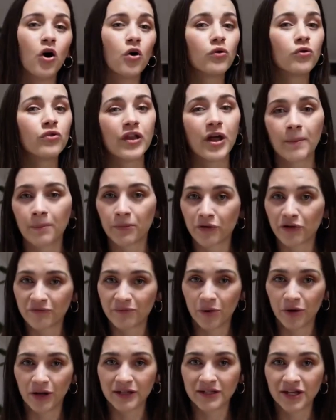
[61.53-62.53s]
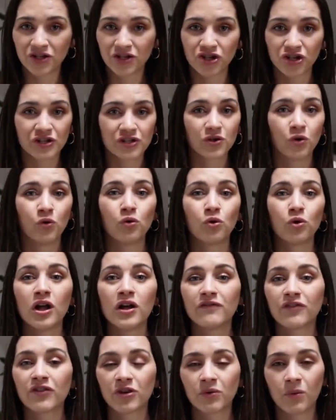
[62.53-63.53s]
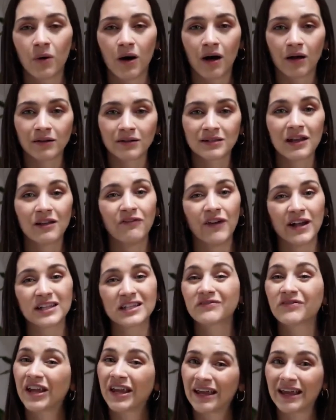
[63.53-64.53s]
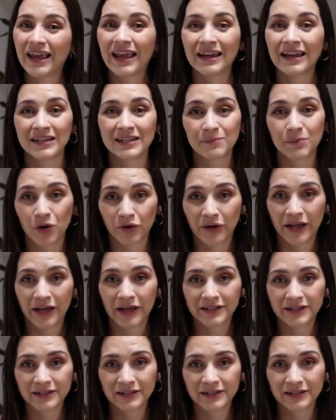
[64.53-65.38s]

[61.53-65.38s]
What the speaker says: whole number of politicians all over the world effectively in his pocket.